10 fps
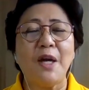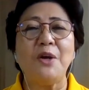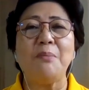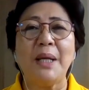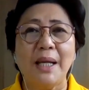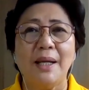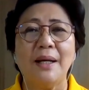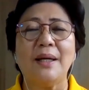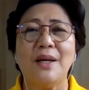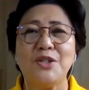or
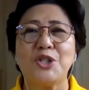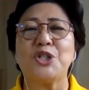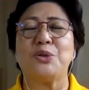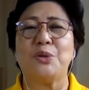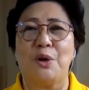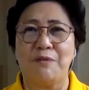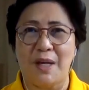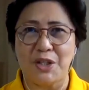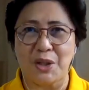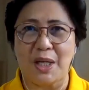FEU Manila
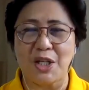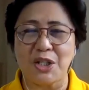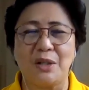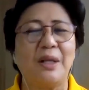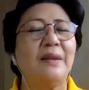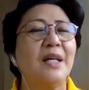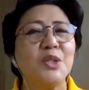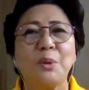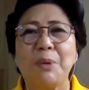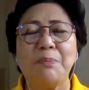Institute of Education.
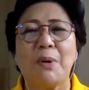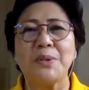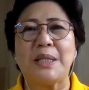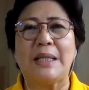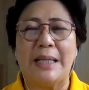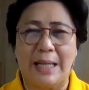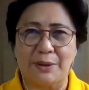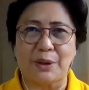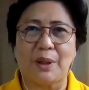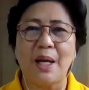This will be
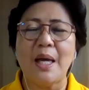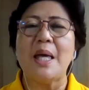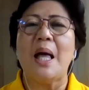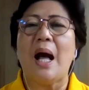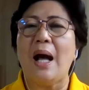posted later.